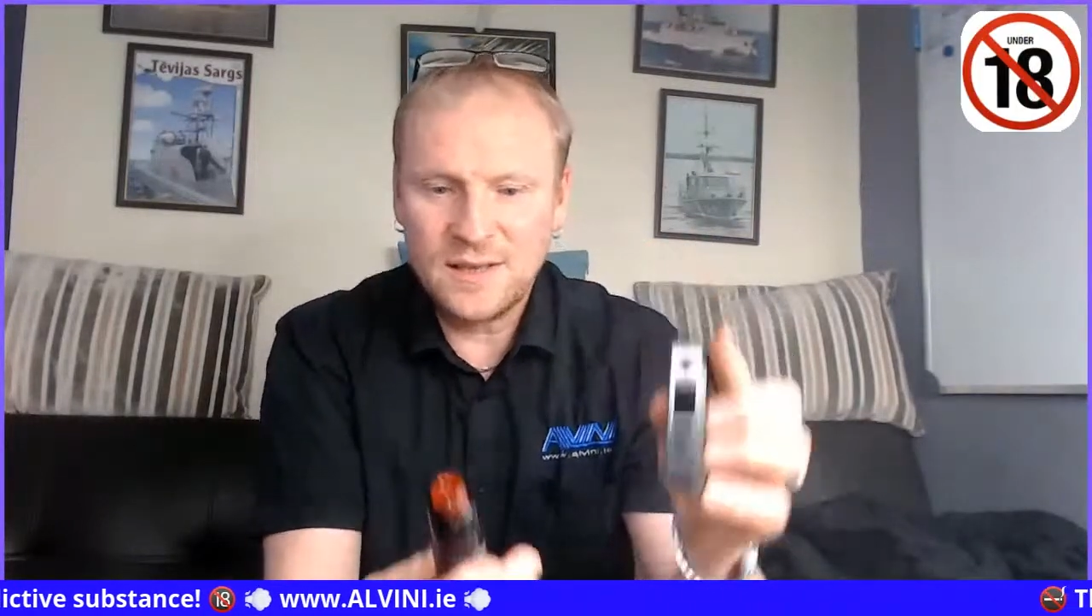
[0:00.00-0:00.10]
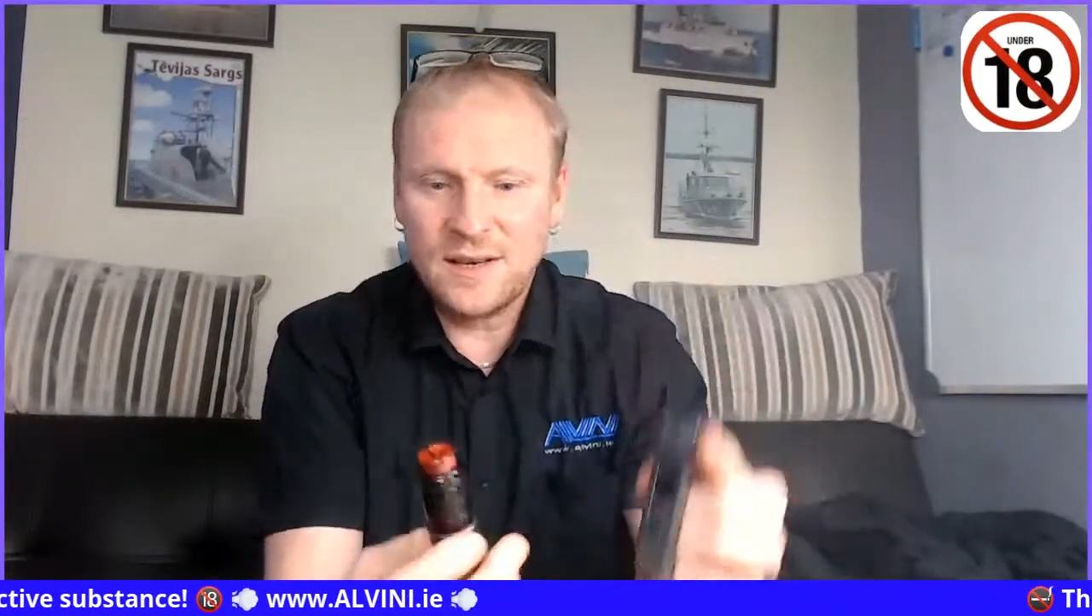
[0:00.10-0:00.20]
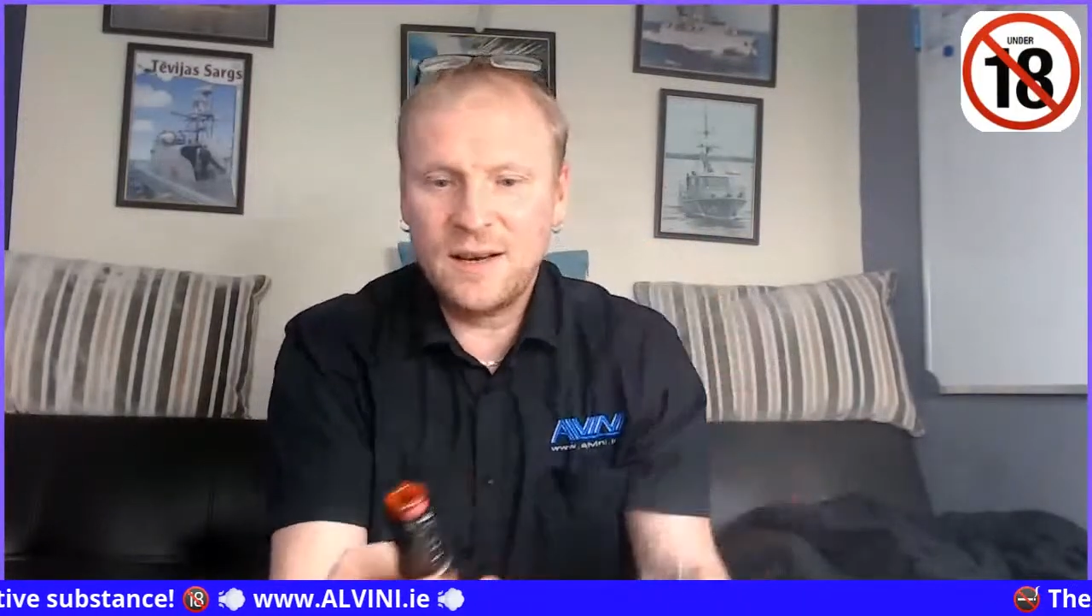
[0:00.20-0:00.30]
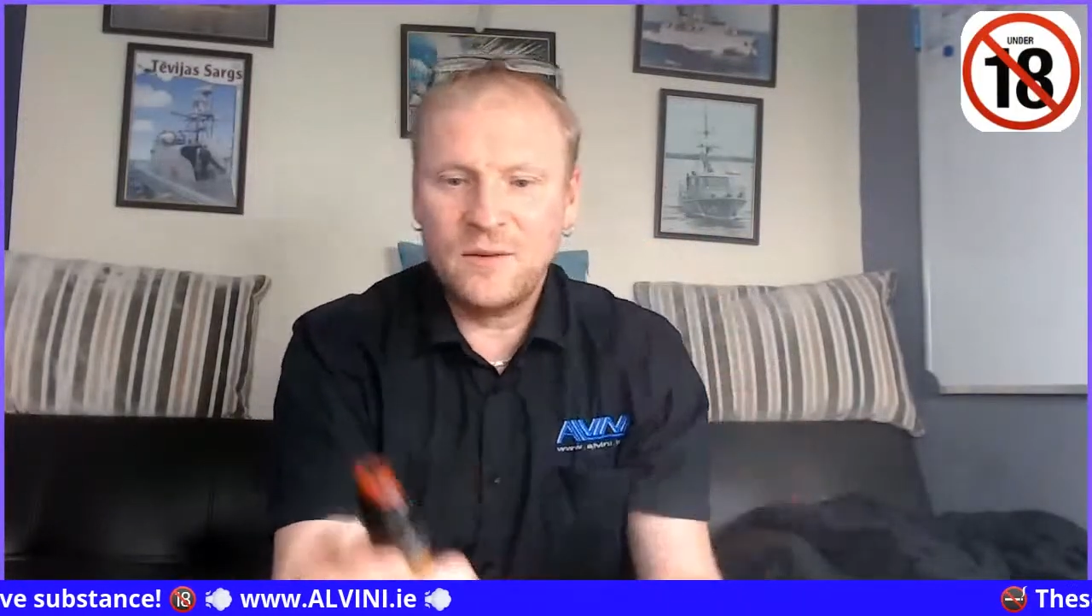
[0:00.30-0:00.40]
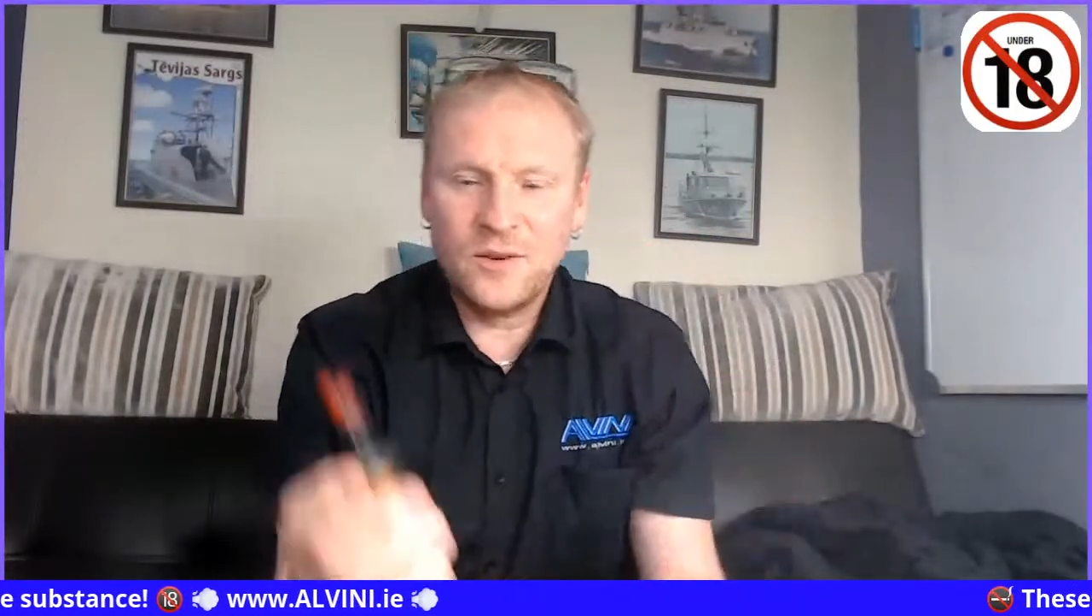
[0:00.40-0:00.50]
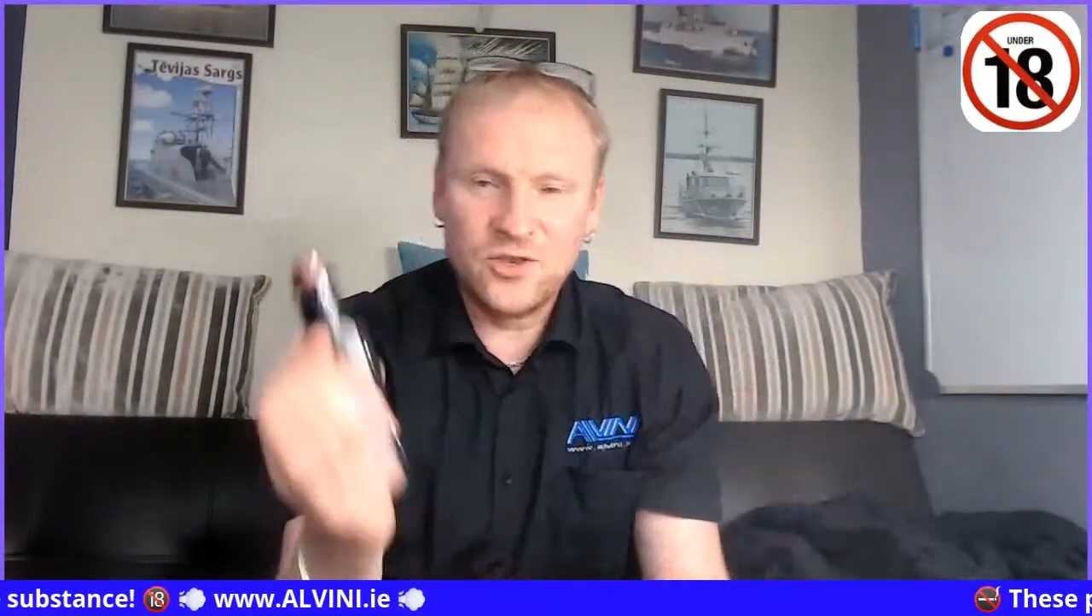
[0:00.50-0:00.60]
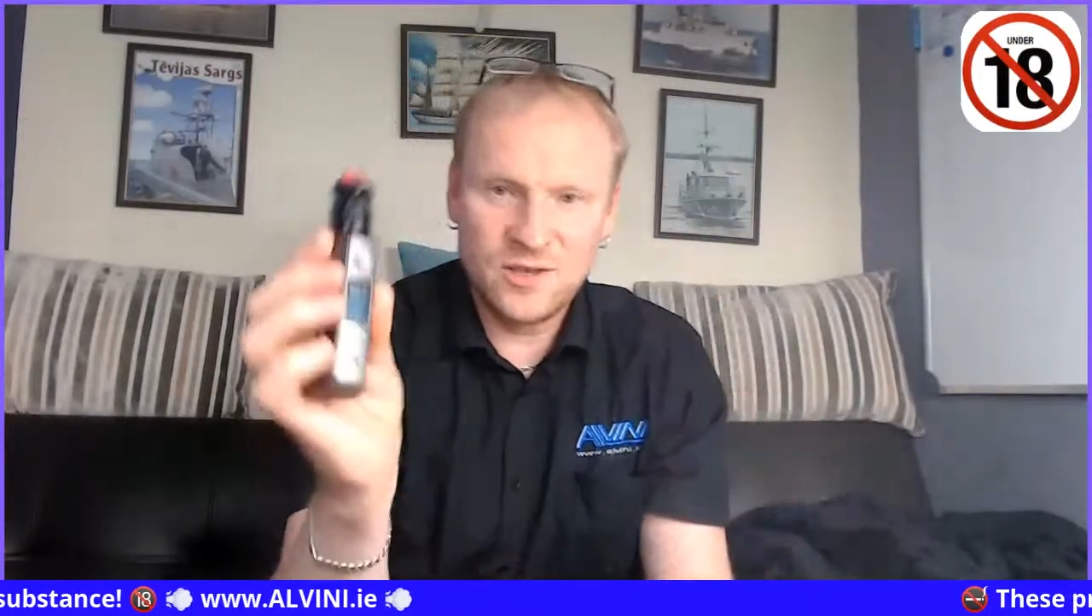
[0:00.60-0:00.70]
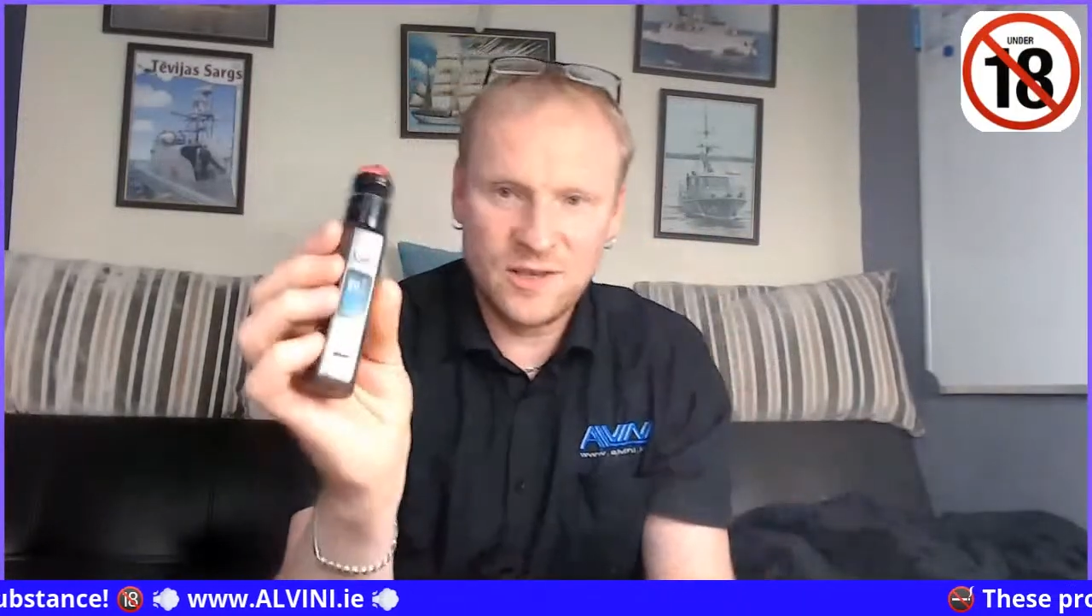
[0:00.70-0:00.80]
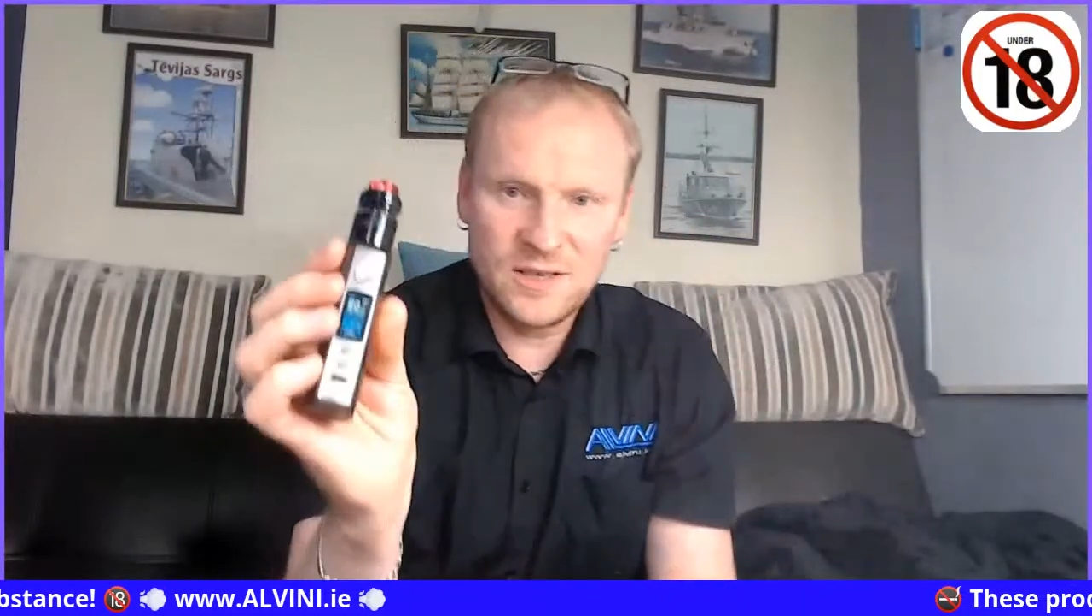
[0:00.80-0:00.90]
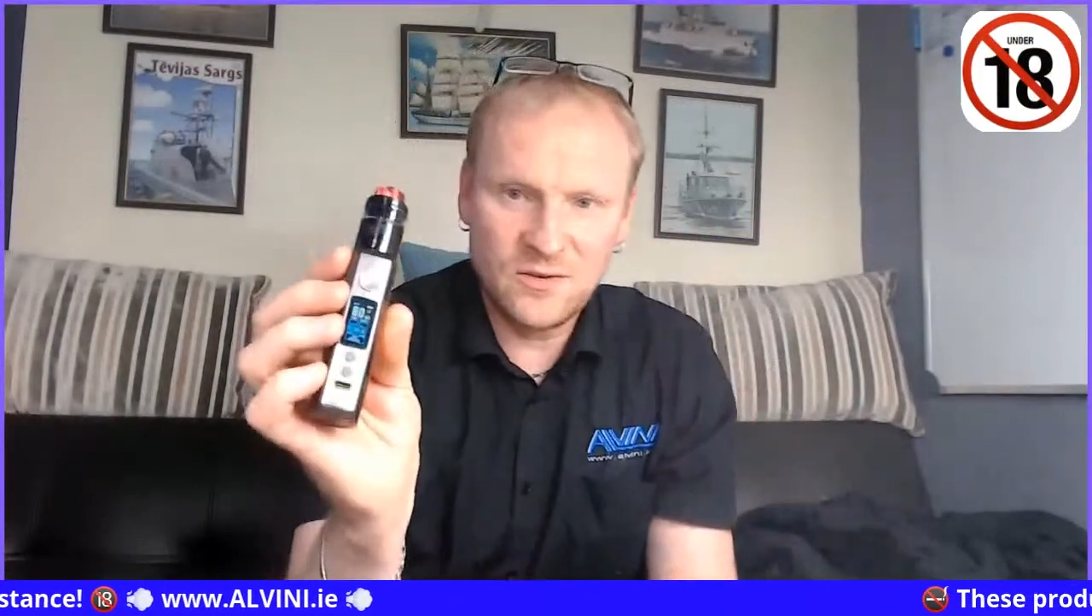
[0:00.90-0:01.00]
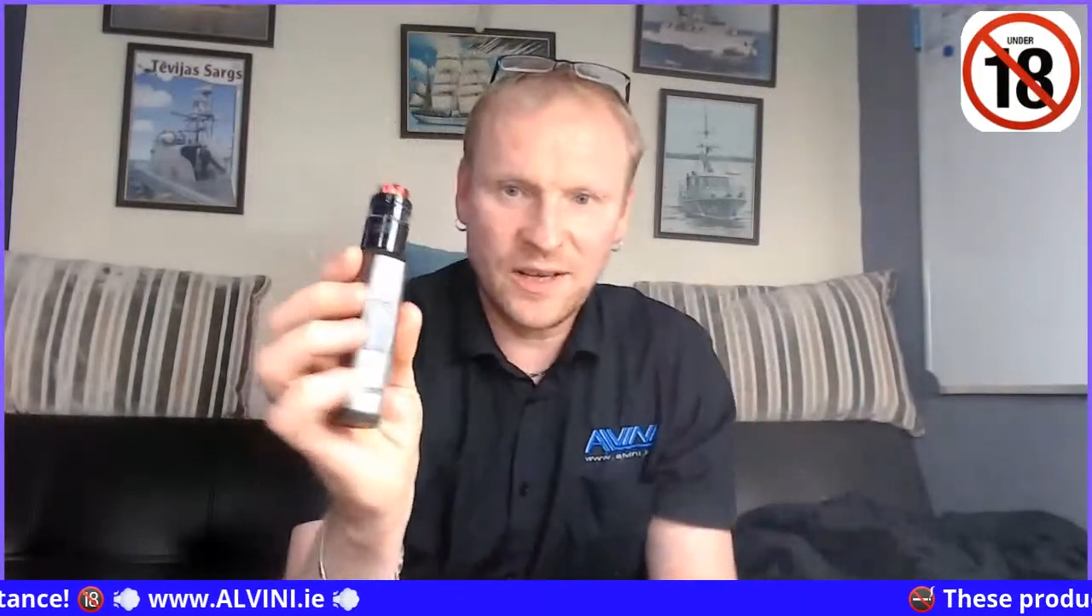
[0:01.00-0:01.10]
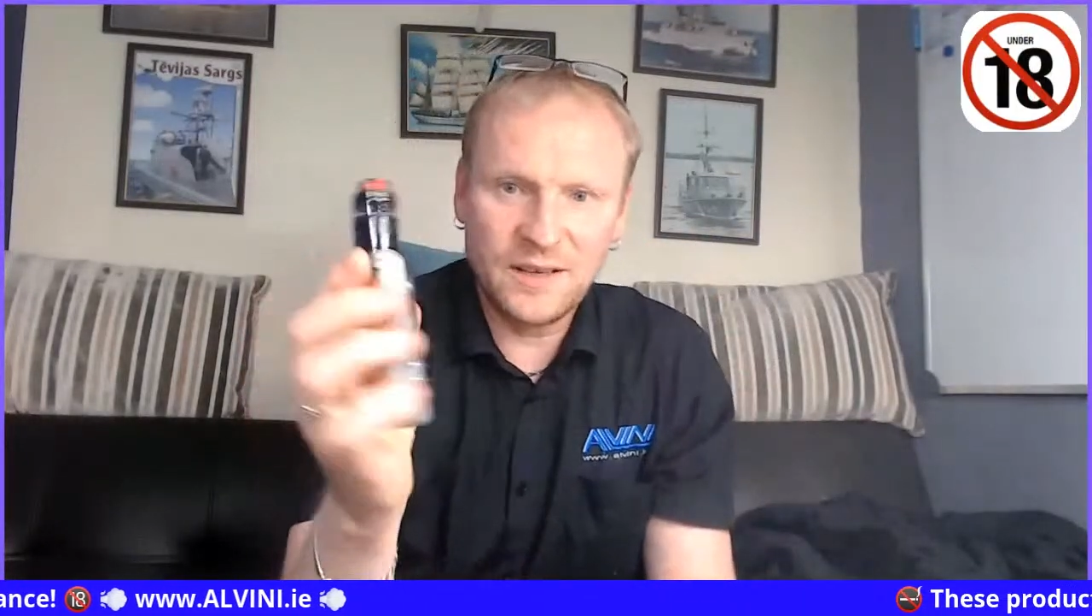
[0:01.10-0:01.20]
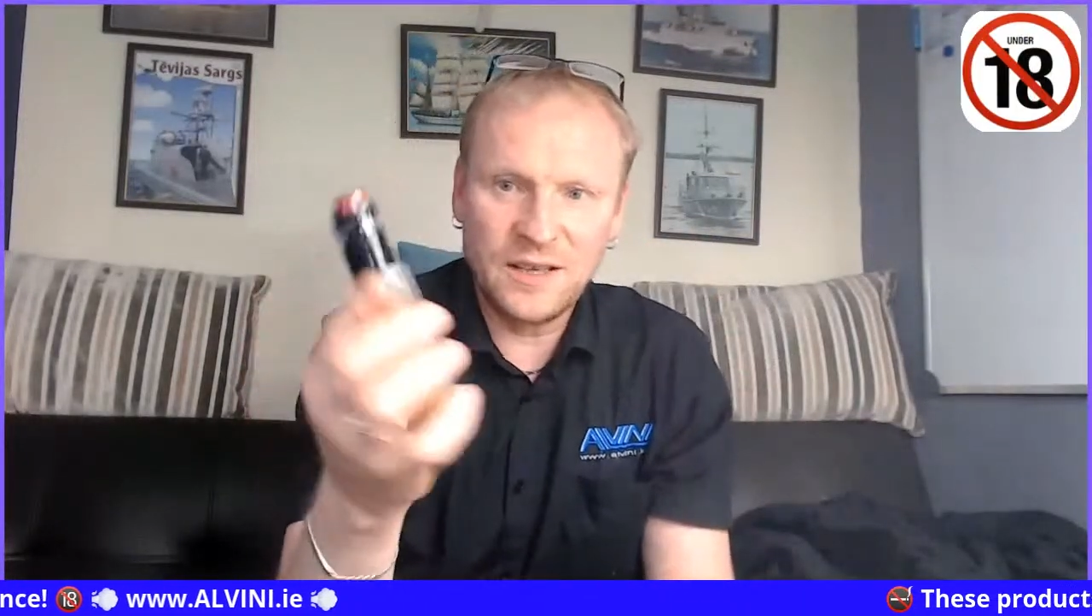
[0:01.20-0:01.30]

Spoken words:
yeah, which is this on 80